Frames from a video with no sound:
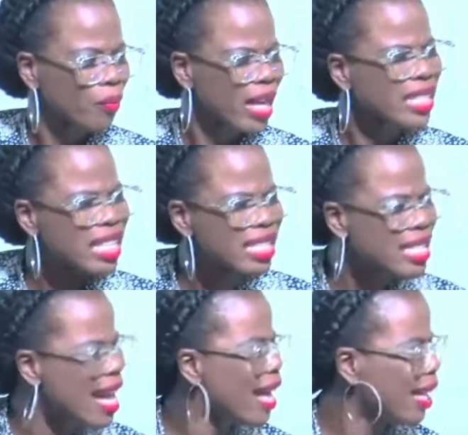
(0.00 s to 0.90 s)
It's a
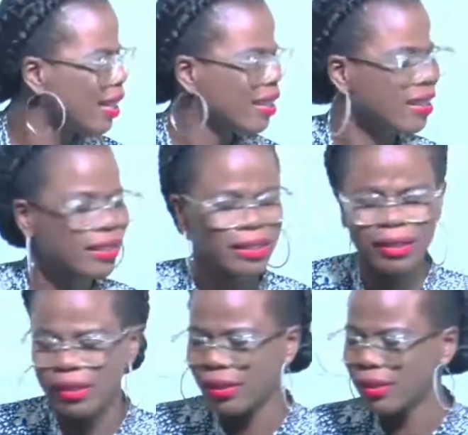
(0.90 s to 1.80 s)
snare.
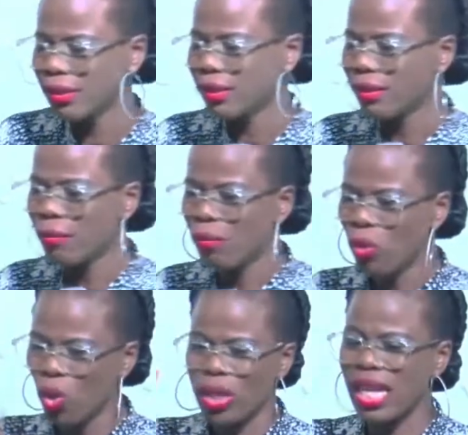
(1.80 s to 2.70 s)

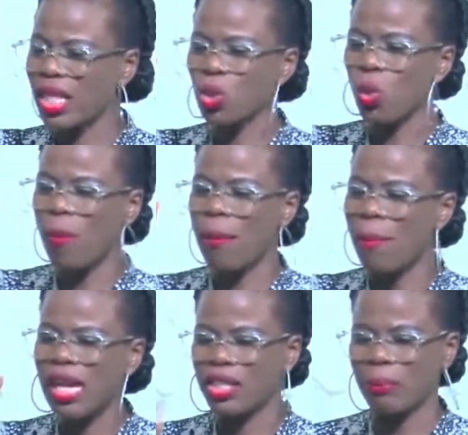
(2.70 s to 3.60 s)
Look at this woman,
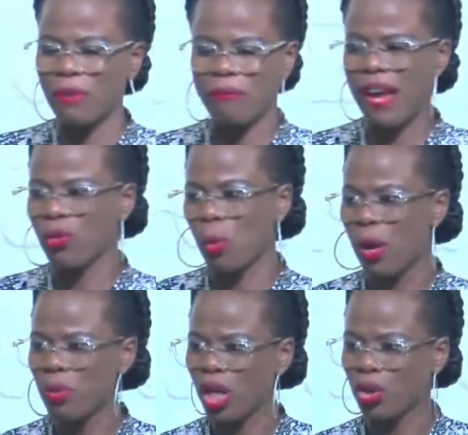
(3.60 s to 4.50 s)
Mark chapter 5, the
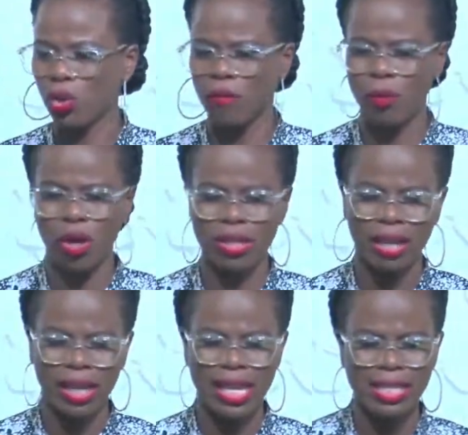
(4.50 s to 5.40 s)
woman with the issue of
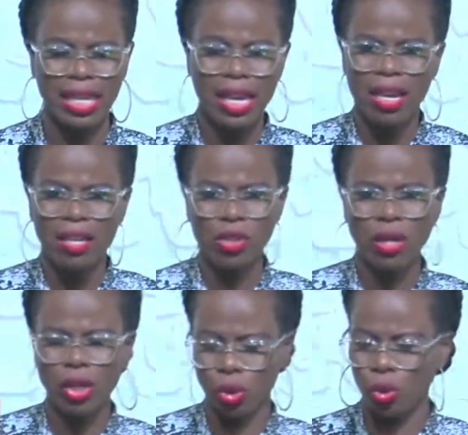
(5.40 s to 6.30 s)
blood. Case
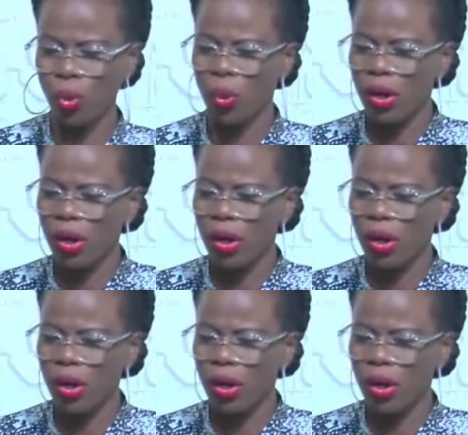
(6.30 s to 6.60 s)
study 2.